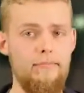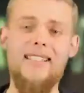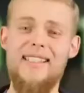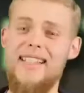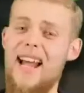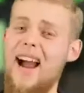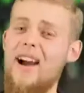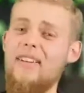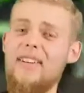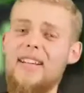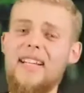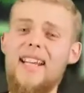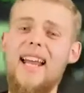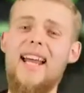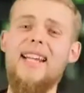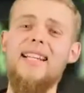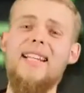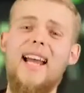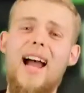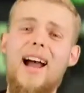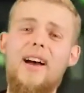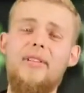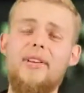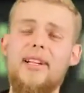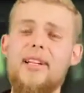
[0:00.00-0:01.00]
Down again
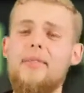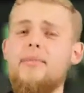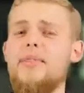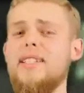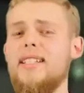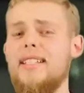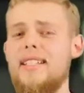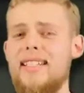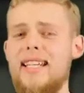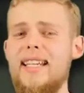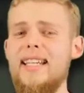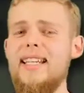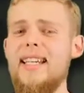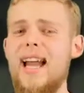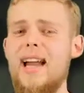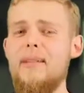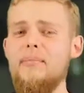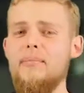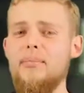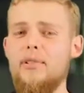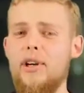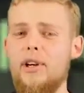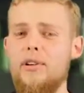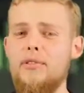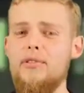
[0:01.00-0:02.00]
now, and it was Dean
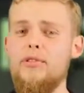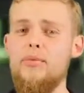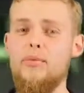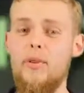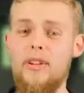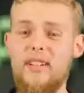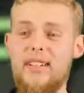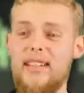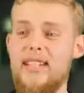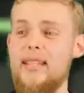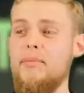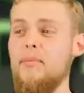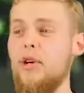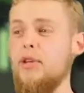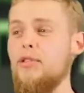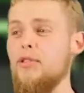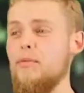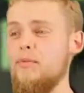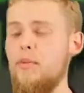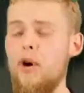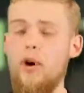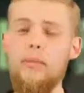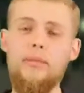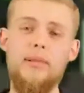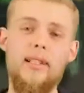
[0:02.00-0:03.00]
Ambrose, one of the
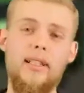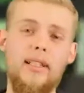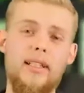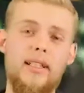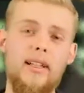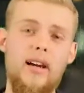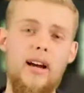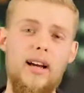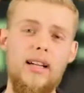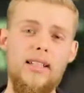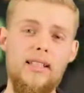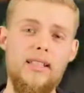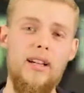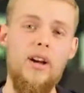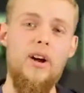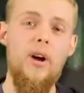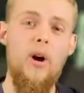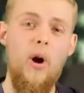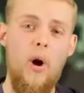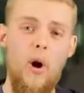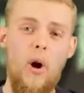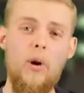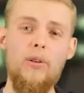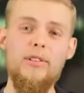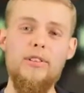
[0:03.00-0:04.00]
most popular guys
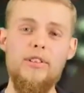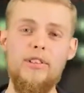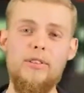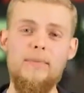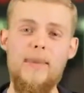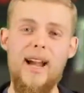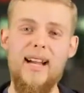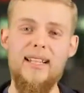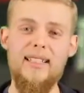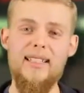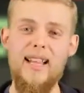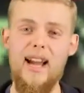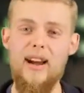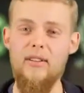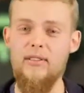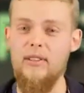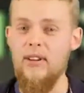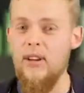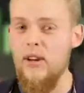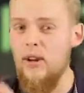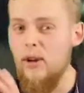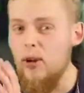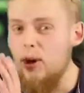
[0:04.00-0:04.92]
on SmackDown,